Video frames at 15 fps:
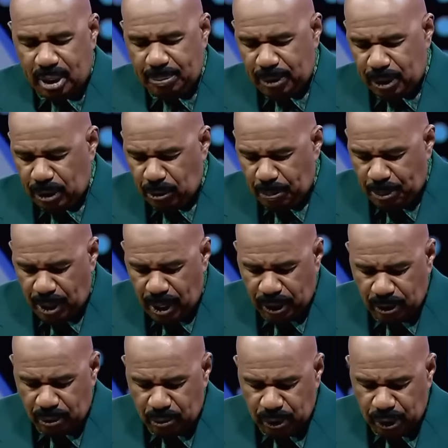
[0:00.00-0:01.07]
something your
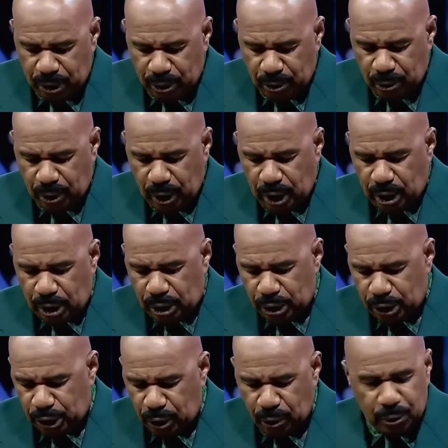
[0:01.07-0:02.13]
partner would do
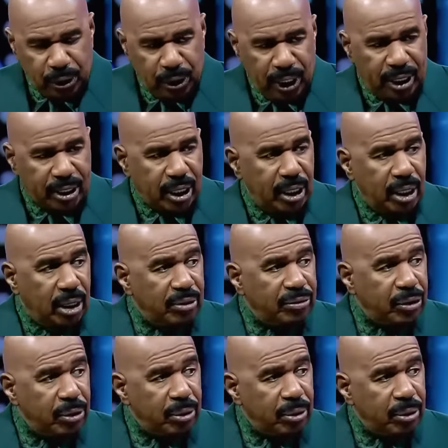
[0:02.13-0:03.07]
to show you that they love